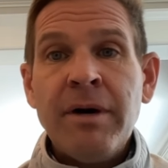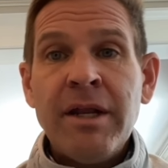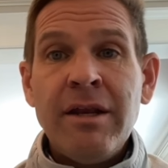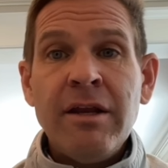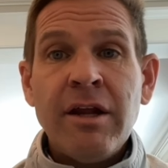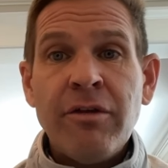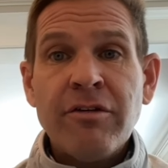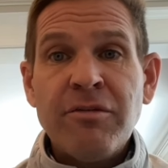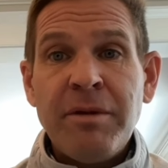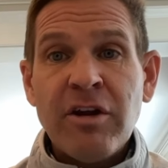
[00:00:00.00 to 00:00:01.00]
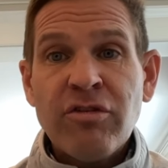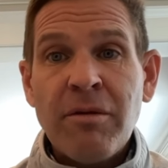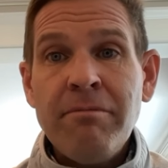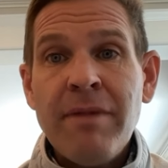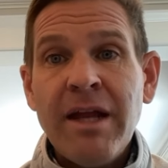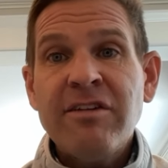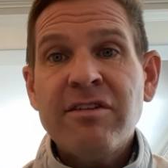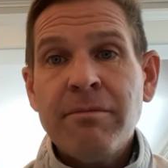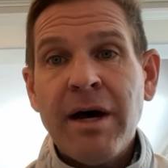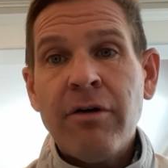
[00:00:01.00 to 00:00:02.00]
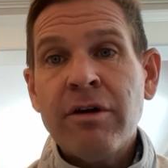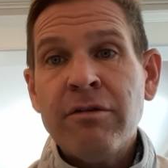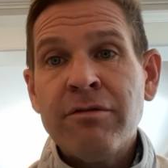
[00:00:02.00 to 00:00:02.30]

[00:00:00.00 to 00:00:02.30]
but there's been a tremendous amount